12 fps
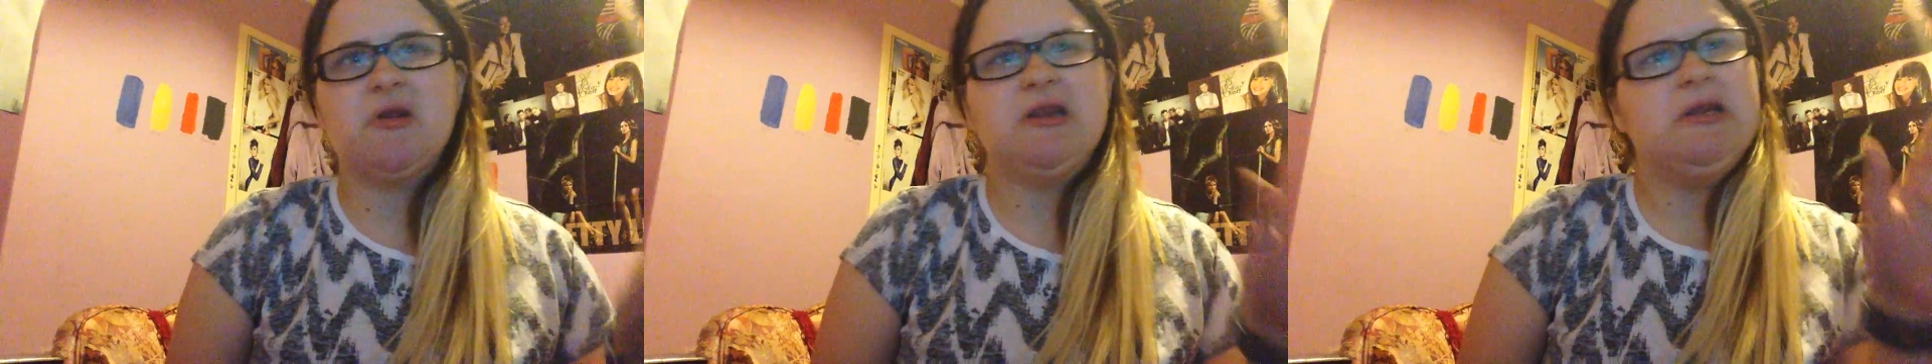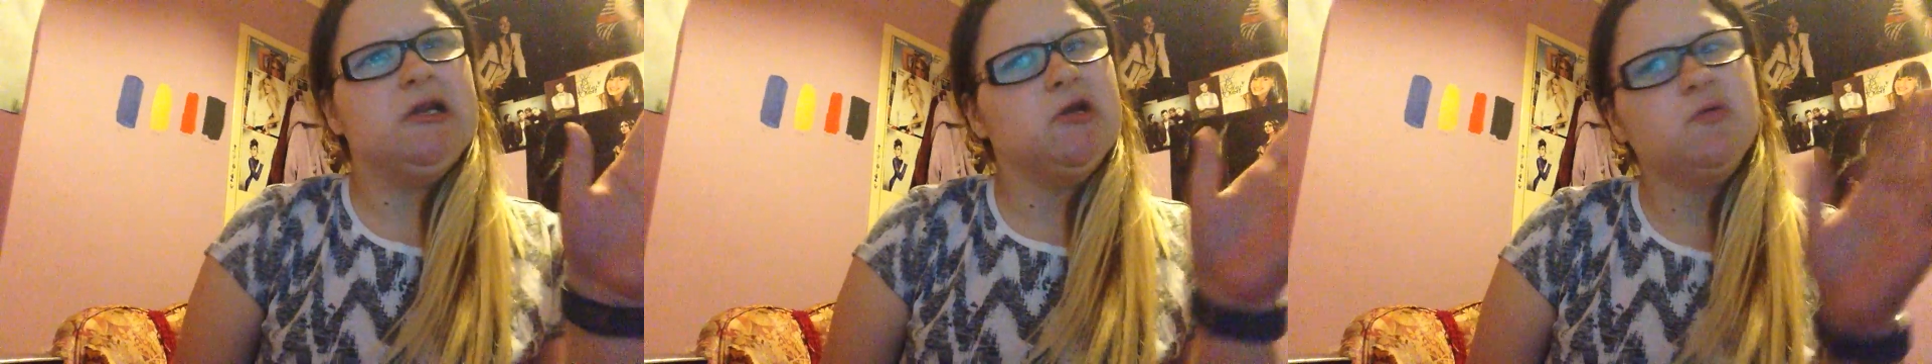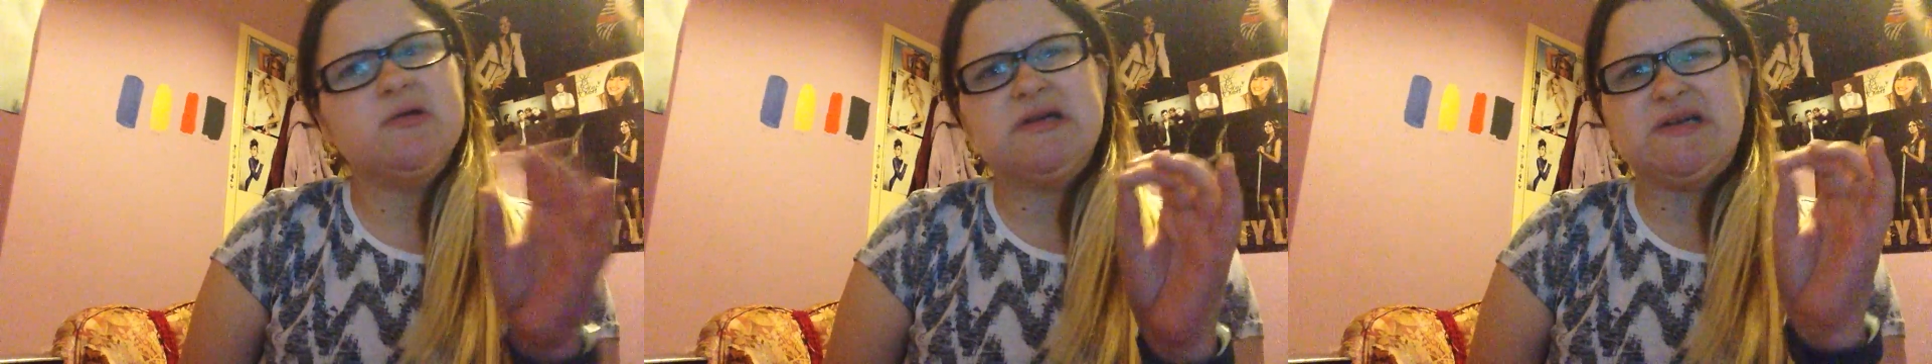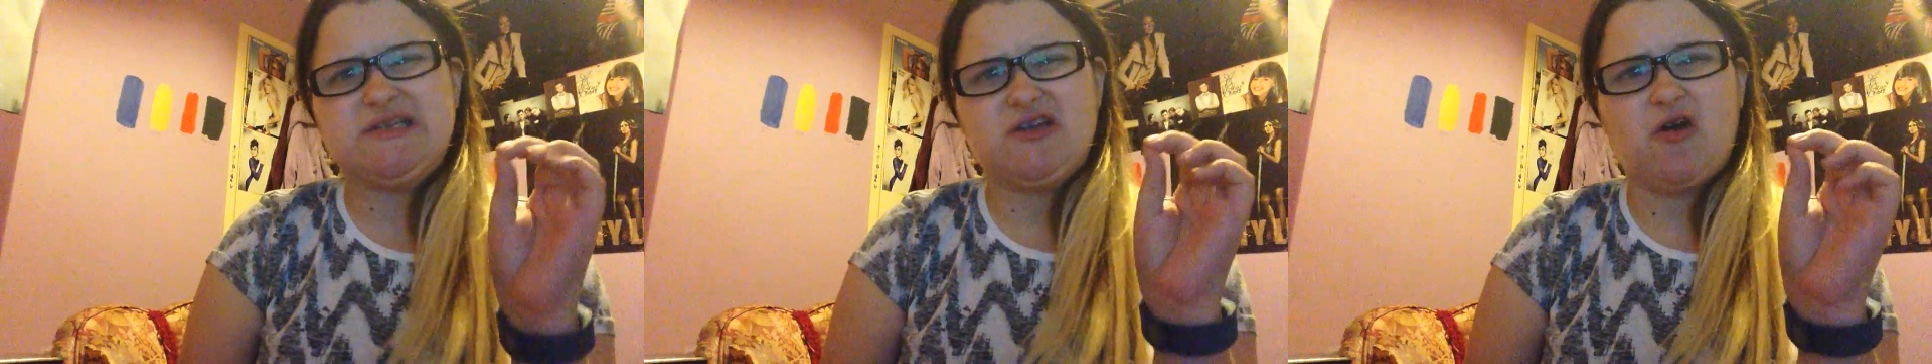a
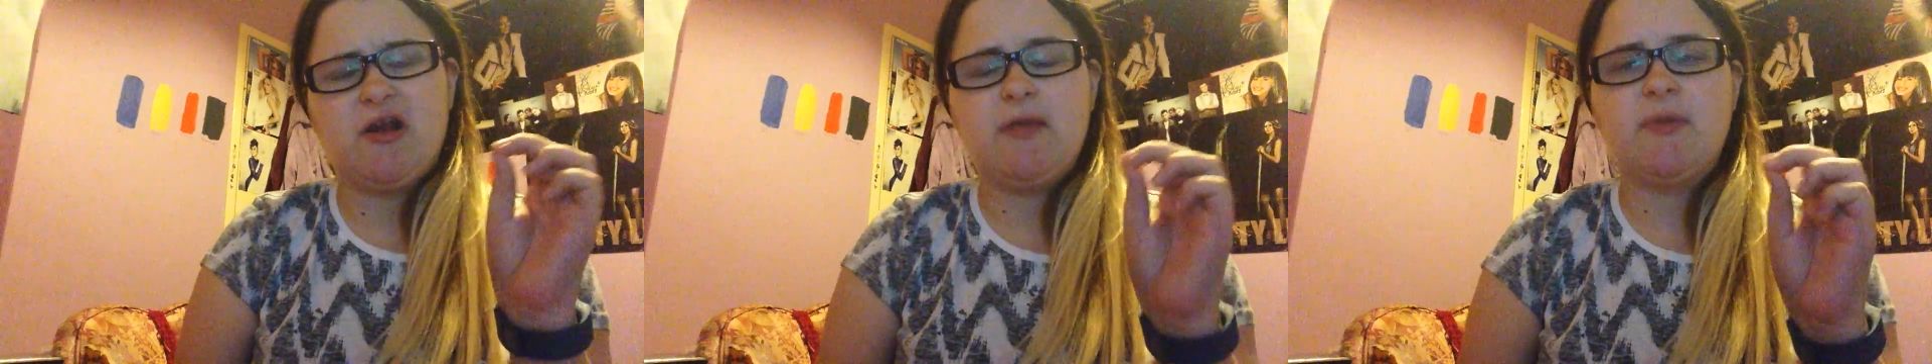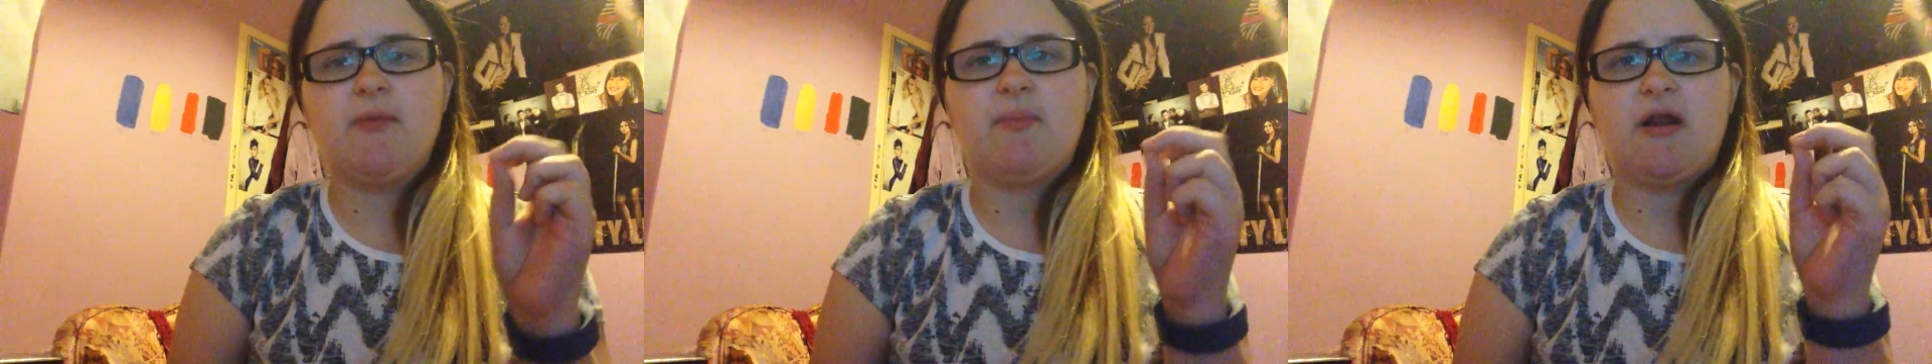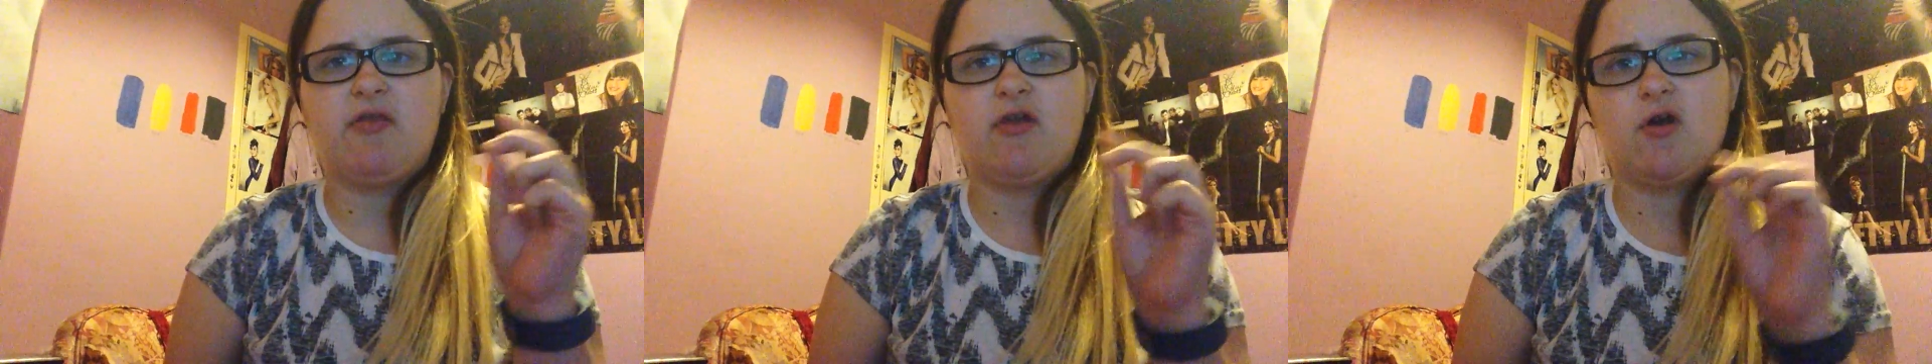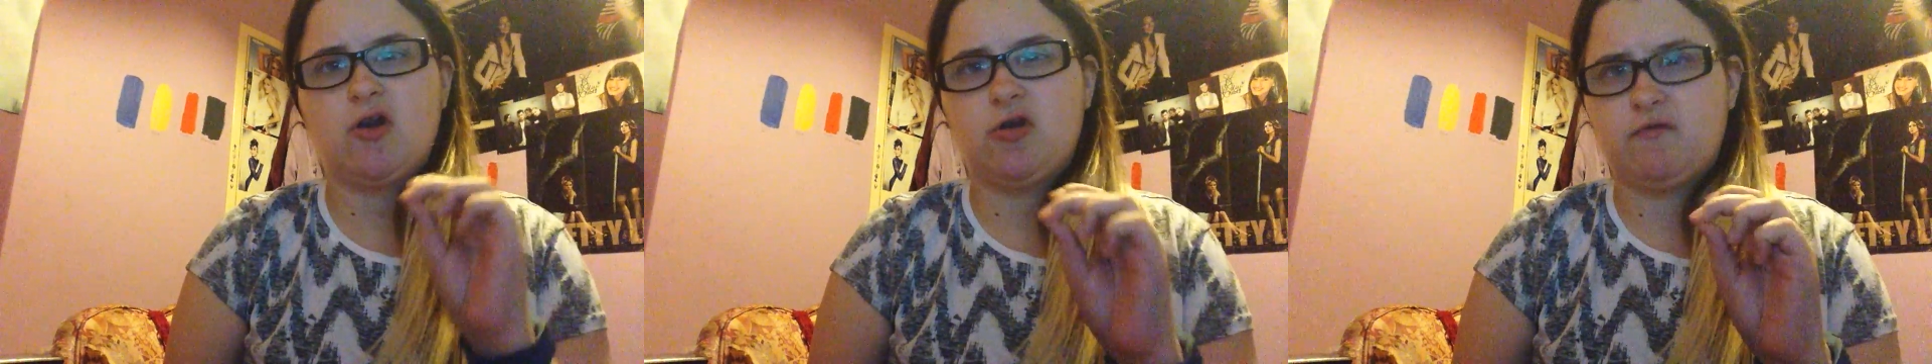tiny bit, but I
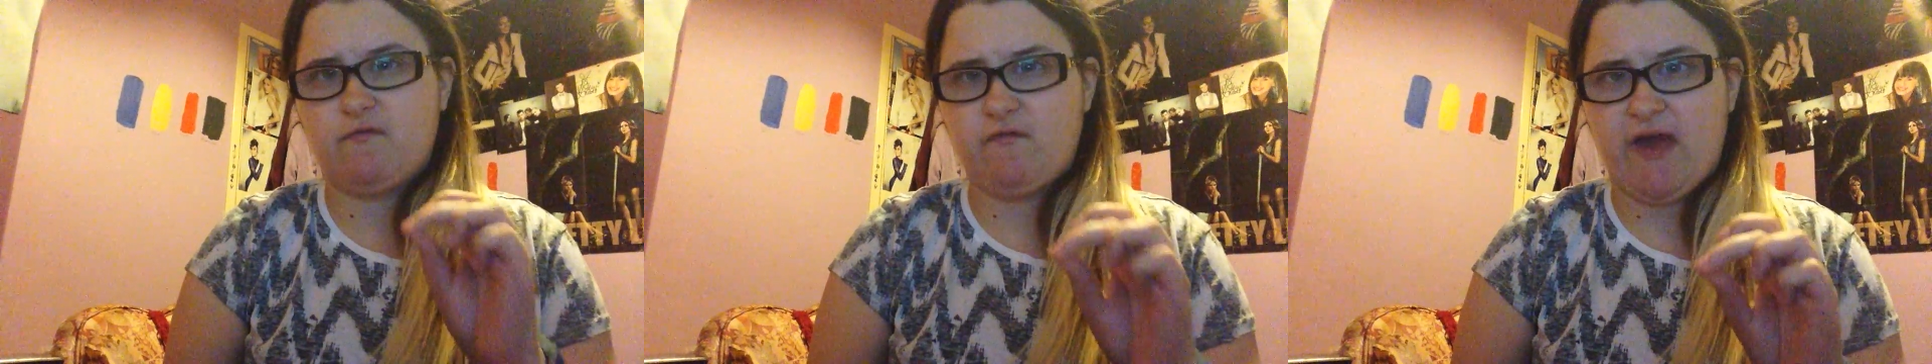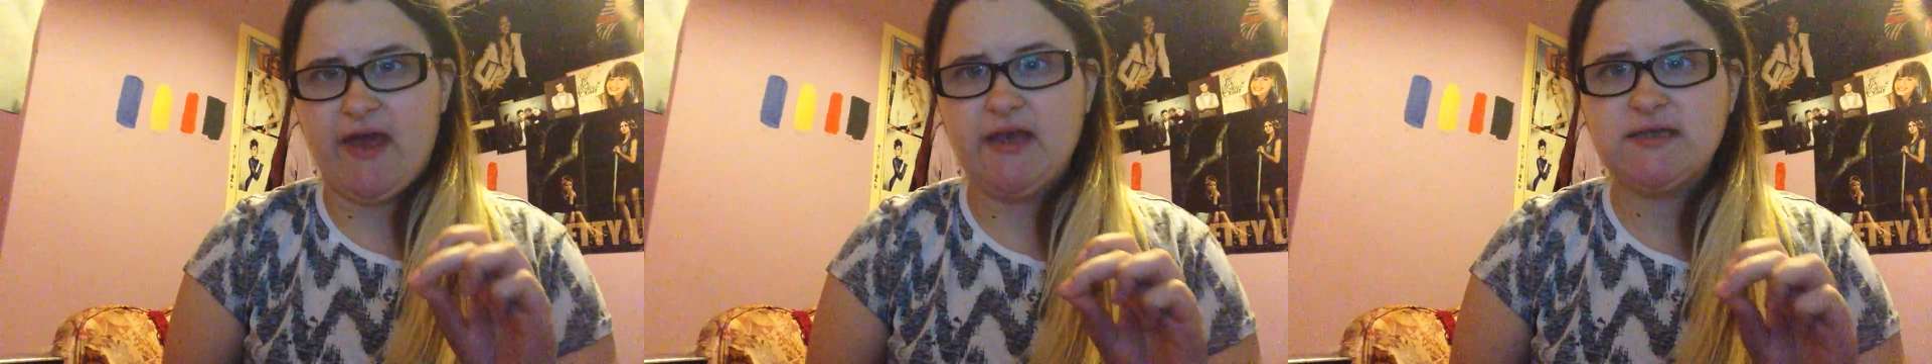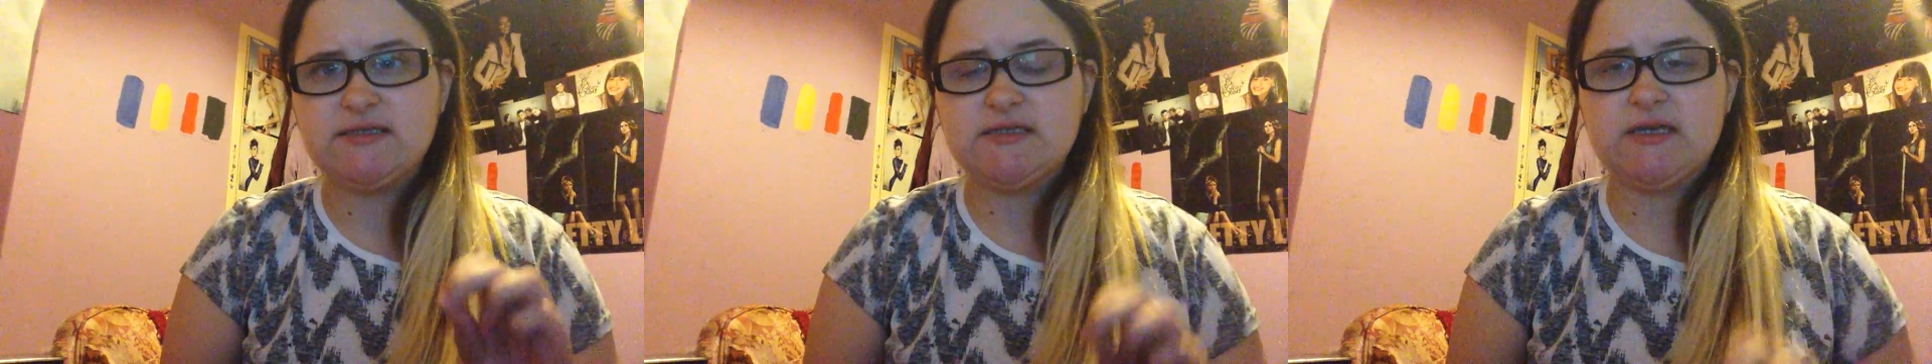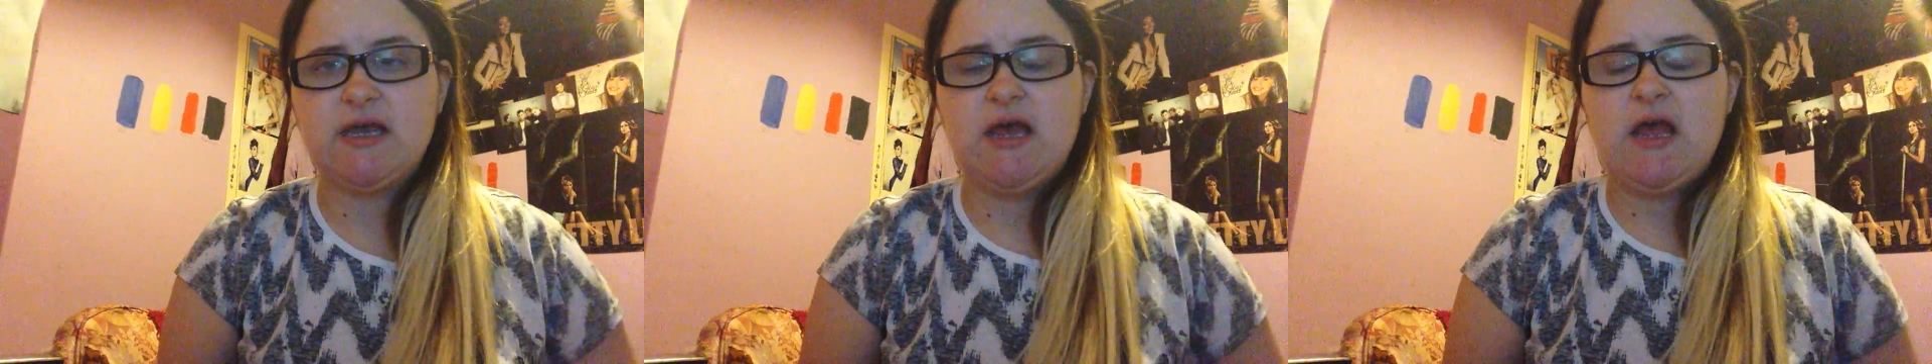felt a little faint.